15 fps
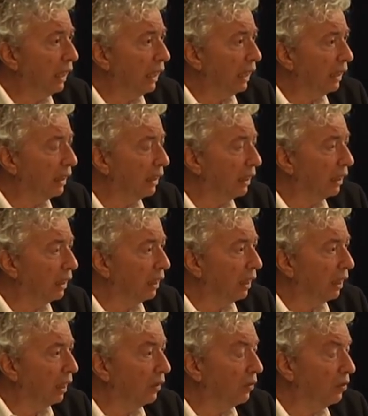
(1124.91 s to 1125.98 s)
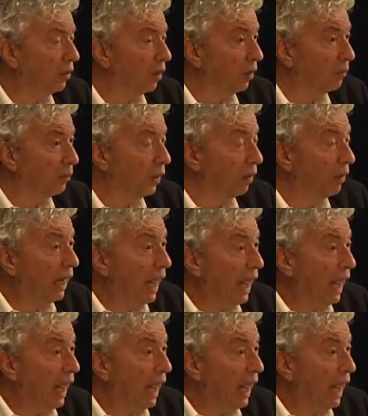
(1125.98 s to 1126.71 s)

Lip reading: in Europe.